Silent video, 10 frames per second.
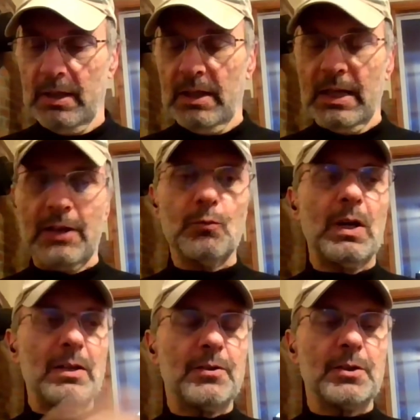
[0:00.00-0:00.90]
as well
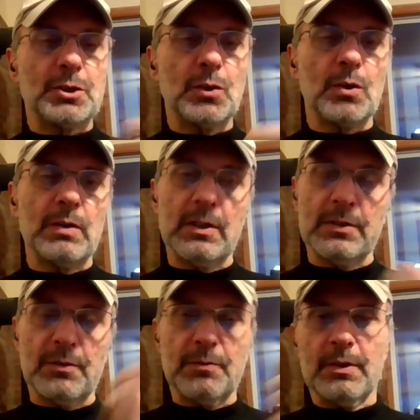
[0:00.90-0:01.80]
as to show it around, so
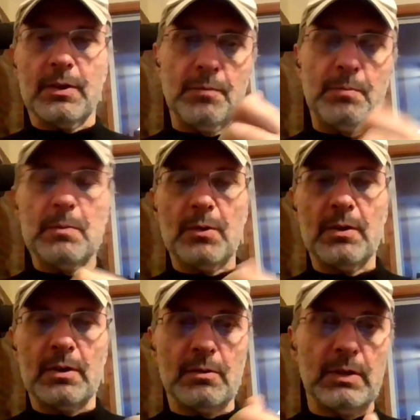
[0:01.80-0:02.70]
people look
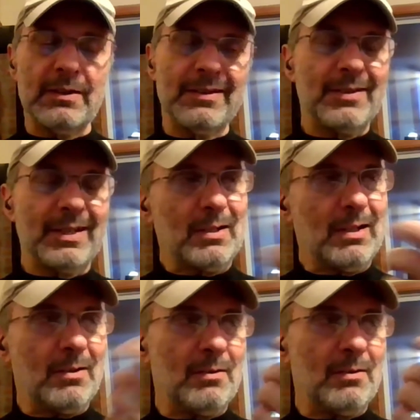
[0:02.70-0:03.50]
around and it's like, oh,